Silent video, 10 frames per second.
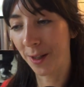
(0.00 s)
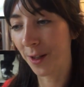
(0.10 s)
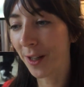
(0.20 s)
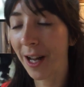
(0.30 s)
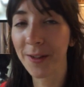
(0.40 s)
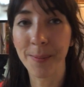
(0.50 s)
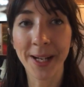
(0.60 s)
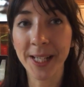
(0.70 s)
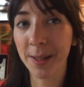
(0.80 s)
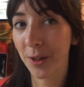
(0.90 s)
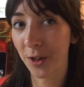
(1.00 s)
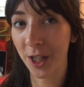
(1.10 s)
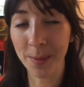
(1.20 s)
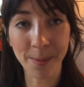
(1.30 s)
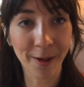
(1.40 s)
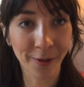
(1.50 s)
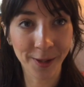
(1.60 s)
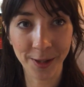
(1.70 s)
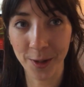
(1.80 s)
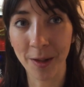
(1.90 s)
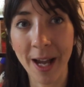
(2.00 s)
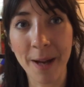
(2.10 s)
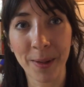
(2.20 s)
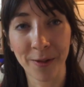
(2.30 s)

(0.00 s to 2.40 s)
So you can have as many cheap smartphones as you like,